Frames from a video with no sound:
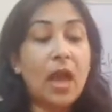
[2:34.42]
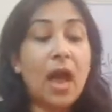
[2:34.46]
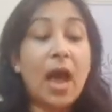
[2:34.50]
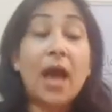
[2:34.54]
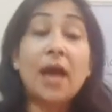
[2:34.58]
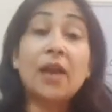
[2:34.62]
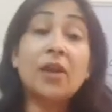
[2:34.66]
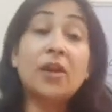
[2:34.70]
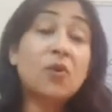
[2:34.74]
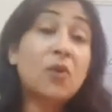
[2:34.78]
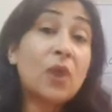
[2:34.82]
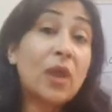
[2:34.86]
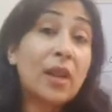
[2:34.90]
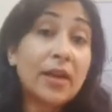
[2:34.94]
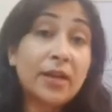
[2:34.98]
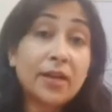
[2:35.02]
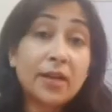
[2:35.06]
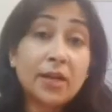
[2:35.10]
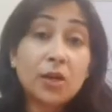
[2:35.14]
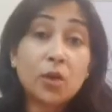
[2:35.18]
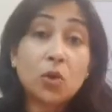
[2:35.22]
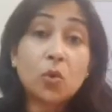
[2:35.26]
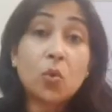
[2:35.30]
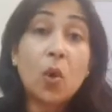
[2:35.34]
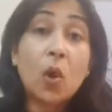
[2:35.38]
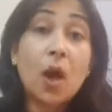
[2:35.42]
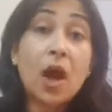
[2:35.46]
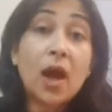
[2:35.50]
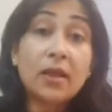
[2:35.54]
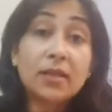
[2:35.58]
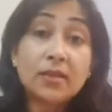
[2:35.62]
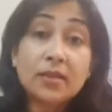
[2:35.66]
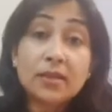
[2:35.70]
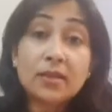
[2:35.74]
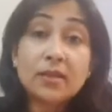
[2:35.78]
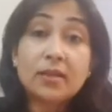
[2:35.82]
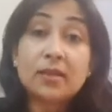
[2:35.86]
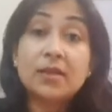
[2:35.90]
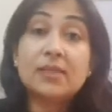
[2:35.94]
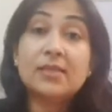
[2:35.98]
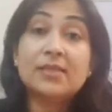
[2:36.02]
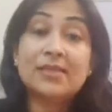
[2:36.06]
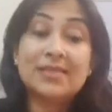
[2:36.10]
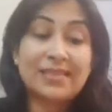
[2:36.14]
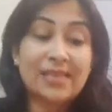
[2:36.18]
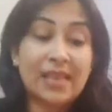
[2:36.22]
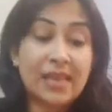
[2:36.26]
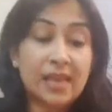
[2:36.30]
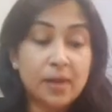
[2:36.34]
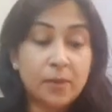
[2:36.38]
unrelated to other
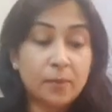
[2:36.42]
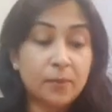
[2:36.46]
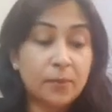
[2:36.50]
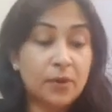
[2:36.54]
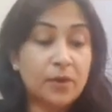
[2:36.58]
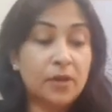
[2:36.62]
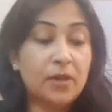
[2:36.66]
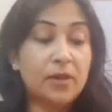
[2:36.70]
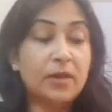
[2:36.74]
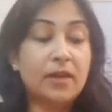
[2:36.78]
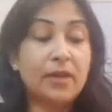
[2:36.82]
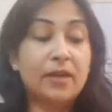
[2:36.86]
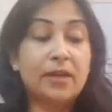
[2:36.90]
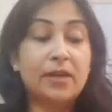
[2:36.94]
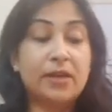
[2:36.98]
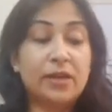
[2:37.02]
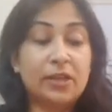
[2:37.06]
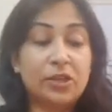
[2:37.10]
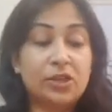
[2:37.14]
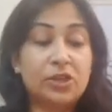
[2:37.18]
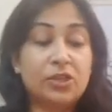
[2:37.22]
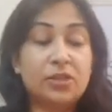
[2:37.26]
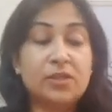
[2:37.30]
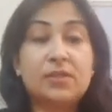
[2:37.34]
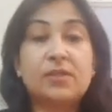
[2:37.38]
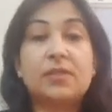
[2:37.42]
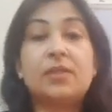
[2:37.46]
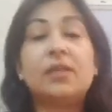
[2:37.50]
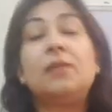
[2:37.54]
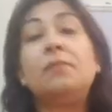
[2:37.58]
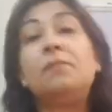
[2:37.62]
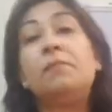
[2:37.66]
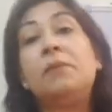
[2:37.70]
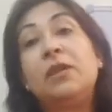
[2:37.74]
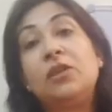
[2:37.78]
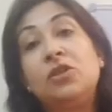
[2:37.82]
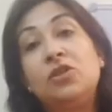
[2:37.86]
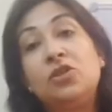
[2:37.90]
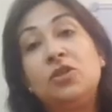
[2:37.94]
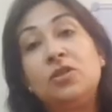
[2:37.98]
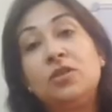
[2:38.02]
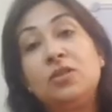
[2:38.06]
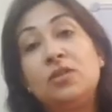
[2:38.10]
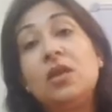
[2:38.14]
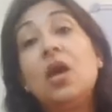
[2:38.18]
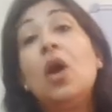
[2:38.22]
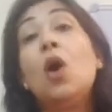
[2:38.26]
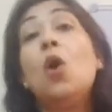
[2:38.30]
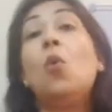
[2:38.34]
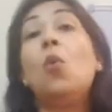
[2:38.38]
cerebral conditions in
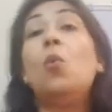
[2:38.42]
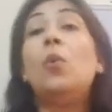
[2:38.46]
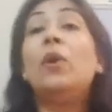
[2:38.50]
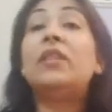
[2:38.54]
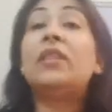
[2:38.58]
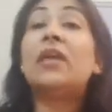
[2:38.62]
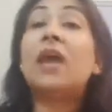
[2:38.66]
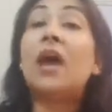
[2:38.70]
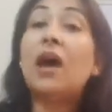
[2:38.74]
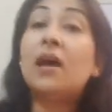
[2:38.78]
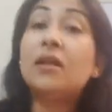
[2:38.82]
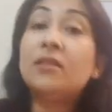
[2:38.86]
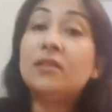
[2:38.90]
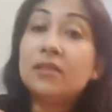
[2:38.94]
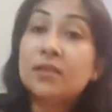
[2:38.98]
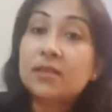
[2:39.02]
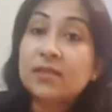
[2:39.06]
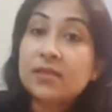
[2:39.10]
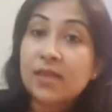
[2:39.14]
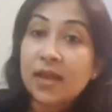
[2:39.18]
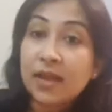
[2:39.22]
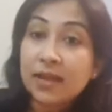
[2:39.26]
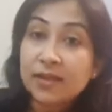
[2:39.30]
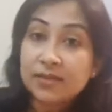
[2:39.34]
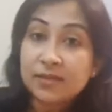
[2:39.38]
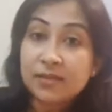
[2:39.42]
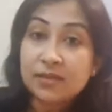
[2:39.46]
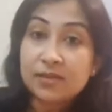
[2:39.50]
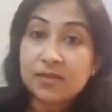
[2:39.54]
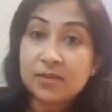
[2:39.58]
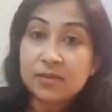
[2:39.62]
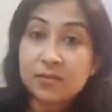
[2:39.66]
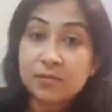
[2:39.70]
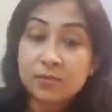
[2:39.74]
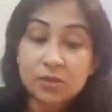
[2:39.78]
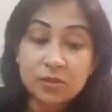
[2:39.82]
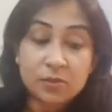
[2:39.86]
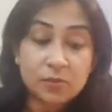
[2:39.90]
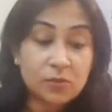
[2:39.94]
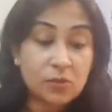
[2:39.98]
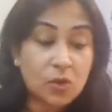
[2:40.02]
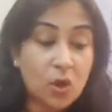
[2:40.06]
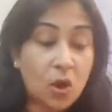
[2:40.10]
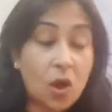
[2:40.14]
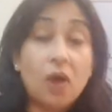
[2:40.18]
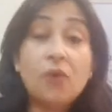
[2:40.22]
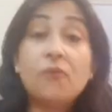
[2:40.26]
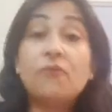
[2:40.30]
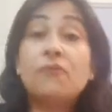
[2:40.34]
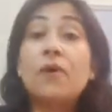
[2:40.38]
patients with other signs and symptoms
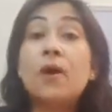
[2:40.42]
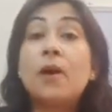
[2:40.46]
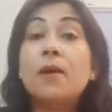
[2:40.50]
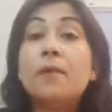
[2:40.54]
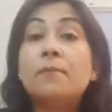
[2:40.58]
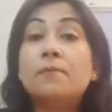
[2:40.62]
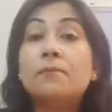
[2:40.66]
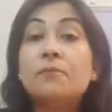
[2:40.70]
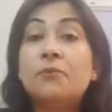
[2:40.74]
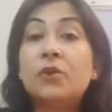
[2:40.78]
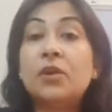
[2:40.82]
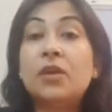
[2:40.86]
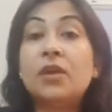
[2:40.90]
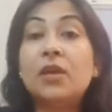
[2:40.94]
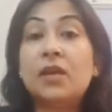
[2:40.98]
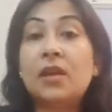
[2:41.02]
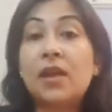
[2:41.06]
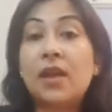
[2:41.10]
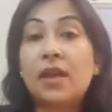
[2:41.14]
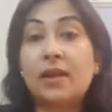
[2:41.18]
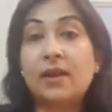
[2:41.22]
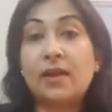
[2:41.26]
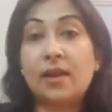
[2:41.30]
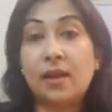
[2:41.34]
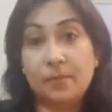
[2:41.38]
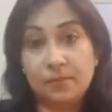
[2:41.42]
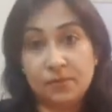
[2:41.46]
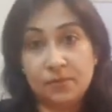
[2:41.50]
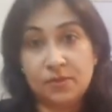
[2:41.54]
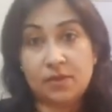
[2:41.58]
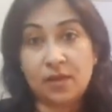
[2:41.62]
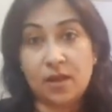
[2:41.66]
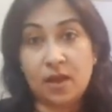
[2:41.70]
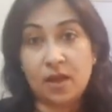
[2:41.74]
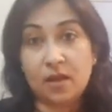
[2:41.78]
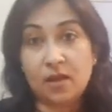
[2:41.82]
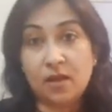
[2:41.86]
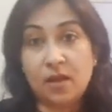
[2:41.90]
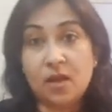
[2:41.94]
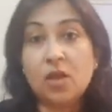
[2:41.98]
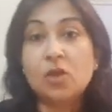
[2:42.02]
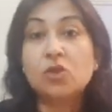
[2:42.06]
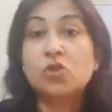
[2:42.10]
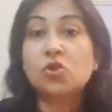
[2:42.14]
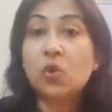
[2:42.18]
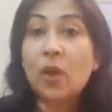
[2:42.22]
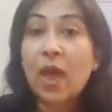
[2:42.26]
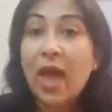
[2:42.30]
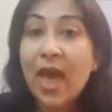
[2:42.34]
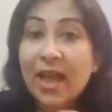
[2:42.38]
of pre-eclampsia.
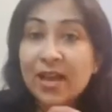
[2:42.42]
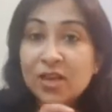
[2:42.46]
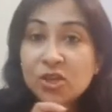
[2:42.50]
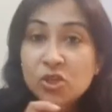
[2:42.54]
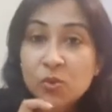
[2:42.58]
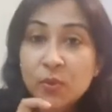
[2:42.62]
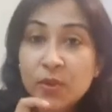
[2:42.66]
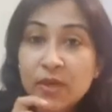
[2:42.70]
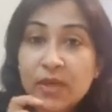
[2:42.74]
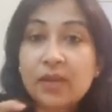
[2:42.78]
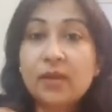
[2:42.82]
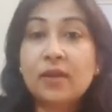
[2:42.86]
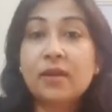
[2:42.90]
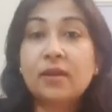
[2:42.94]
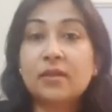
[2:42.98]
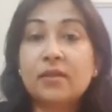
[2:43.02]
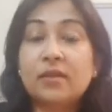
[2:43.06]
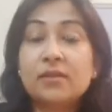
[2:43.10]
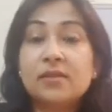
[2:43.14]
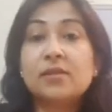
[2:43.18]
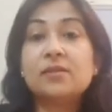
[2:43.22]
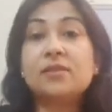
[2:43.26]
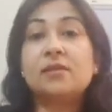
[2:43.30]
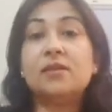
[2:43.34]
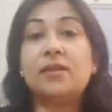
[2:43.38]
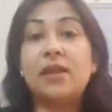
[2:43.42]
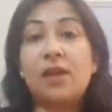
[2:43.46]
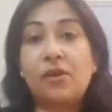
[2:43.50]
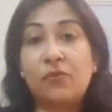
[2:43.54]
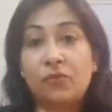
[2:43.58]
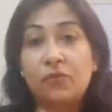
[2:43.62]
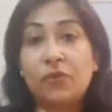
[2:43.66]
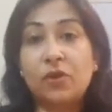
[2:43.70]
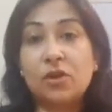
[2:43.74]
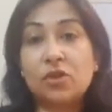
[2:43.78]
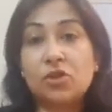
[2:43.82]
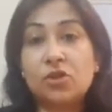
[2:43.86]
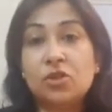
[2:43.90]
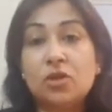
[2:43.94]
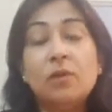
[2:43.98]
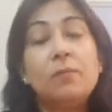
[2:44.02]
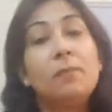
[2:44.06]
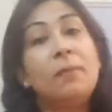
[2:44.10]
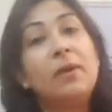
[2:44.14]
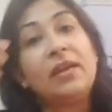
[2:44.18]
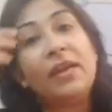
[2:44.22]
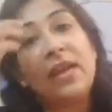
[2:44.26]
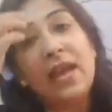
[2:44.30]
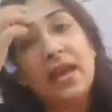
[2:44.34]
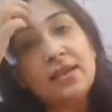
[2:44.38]
So actually this is the definition,
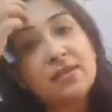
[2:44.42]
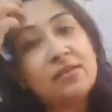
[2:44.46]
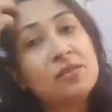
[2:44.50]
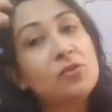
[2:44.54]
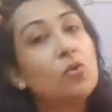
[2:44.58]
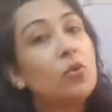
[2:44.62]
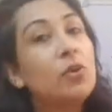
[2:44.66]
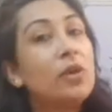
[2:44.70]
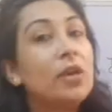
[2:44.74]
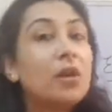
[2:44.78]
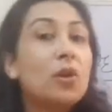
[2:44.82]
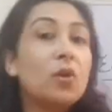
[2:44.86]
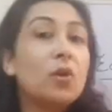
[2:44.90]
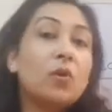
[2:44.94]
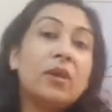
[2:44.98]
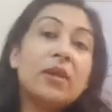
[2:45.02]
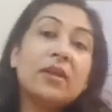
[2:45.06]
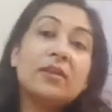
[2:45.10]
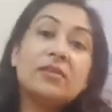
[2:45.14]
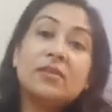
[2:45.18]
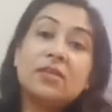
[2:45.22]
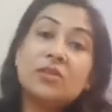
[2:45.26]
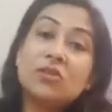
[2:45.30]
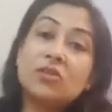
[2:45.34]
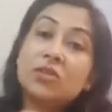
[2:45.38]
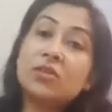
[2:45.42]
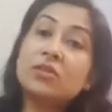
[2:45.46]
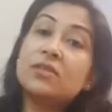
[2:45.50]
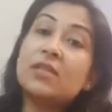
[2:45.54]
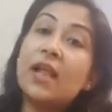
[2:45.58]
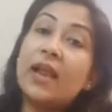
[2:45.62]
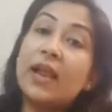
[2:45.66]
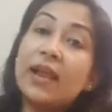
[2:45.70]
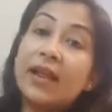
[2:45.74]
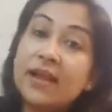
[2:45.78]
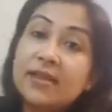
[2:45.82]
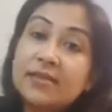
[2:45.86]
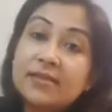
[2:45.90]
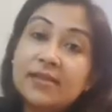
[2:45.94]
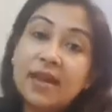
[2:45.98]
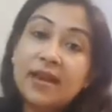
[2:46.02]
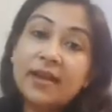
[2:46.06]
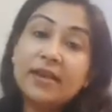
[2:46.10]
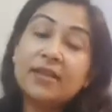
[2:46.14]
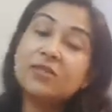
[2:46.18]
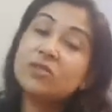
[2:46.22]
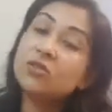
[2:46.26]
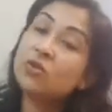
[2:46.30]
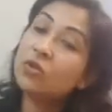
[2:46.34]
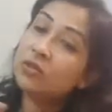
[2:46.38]
but yes, tonic-clonic seizures, like I
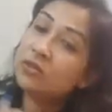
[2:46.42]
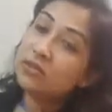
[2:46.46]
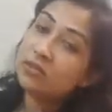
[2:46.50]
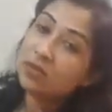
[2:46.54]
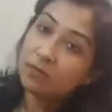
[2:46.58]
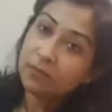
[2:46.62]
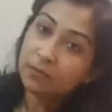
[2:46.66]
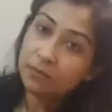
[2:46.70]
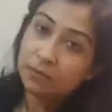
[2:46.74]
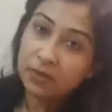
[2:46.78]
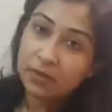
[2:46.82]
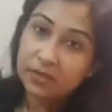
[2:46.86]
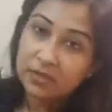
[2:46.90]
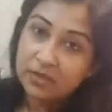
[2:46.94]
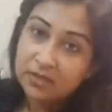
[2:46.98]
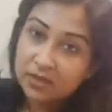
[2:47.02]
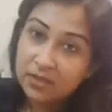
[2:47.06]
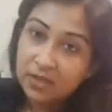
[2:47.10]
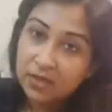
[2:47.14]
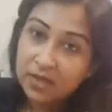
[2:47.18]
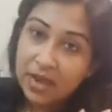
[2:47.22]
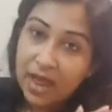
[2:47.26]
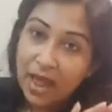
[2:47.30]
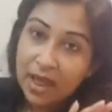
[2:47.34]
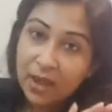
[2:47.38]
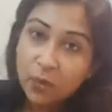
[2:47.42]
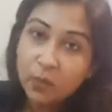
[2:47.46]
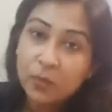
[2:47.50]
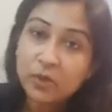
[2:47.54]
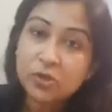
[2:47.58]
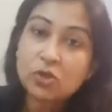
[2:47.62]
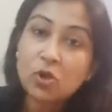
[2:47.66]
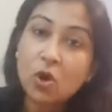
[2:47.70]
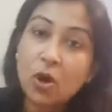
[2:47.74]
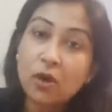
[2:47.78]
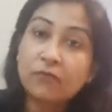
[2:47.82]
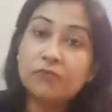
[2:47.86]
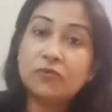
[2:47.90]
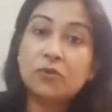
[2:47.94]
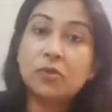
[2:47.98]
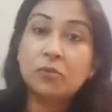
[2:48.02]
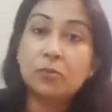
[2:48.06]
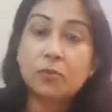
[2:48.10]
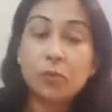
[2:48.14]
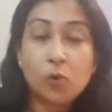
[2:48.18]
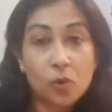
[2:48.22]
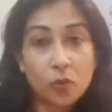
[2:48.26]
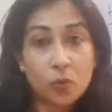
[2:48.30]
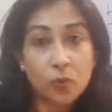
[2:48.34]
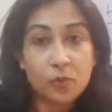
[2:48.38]
said, it's the language of the
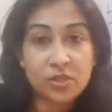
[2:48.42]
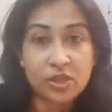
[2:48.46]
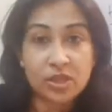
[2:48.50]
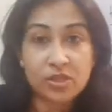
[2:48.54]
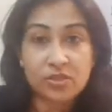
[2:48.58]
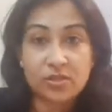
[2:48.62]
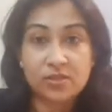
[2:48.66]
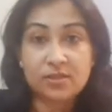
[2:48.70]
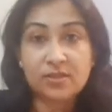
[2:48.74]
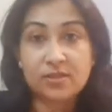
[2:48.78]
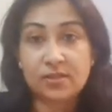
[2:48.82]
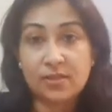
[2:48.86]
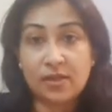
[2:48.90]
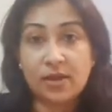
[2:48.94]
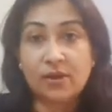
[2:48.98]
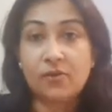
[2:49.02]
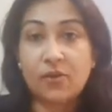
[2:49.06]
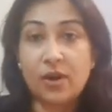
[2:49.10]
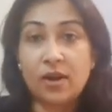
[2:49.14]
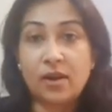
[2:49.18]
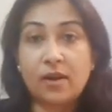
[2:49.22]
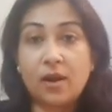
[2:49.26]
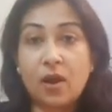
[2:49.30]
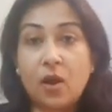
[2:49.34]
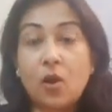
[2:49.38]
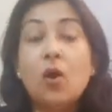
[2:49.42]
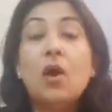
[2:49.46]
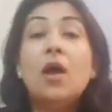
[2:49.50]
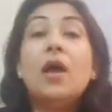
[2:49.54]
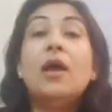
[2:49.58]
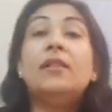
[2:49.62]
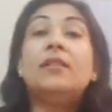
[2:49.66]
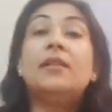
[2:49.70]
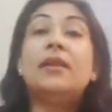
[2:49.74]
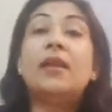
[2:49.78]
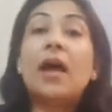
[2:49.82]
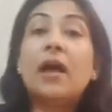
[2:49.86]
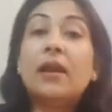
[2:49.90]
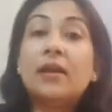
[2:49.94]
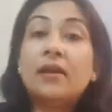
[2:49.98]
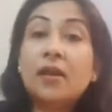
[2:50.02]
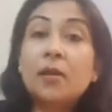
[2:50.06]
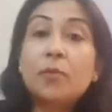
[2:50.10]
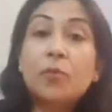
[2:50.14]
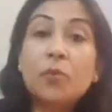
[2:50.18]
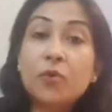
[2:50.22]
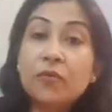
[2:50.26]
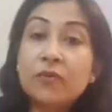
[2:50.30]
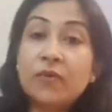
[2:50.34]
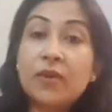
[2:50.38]
book which I just said right now, that
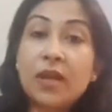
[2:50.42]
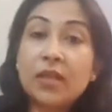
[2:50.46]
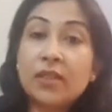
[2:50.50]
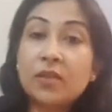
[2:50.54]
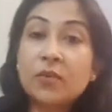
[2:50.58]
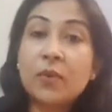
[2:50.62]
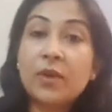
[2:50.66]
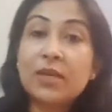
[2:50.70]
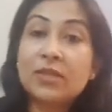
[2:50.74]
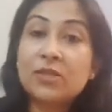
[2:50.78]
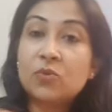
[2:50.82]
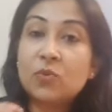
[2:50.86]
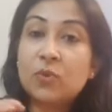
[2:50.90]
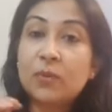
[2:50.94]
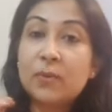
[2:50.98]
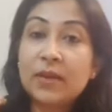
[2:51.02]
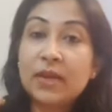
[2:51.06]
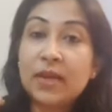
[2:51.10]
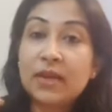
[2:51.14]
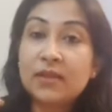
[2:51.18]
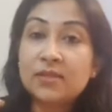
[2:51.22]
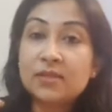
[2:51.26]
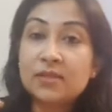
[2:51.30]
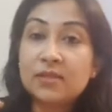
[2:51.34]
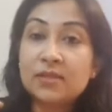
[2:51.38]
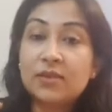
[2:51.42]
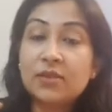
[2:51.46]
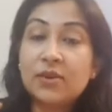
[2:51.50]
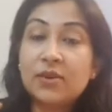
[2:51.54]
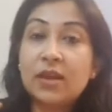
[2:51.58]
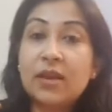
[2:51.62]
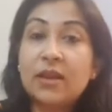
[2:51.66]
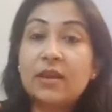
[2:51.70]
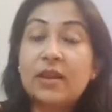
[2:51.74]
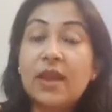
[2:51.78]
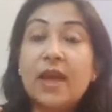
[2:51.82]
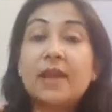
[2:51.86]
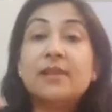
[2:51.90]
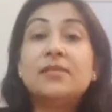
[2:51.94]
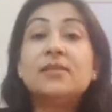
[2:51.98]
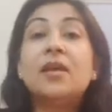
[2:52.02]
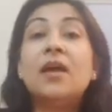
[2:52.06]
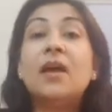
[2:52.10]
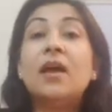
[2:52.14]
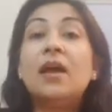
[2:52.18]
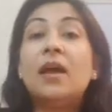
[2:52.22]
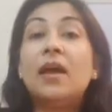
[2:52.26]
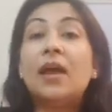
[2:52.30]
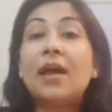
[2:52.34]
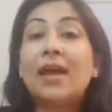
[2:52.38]
until proven otherwise you will be considering it as
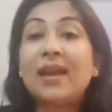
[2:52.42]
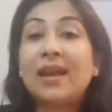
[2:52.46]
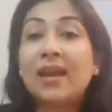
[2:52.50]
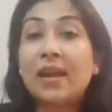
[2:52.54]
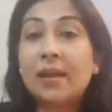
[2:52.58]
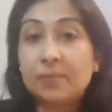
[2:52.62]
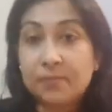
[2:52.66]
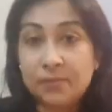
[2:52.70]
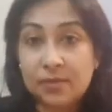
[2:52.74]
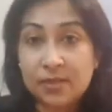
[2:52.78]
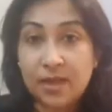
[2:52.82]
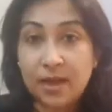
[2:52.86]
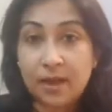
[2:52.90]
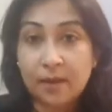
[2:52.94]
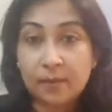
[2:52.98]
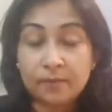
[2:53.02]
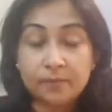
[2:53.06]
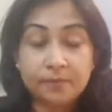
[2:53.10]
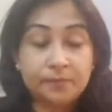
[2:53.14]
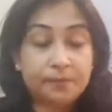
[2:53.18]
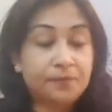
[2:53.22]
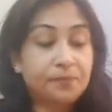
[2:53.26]
eclampsia.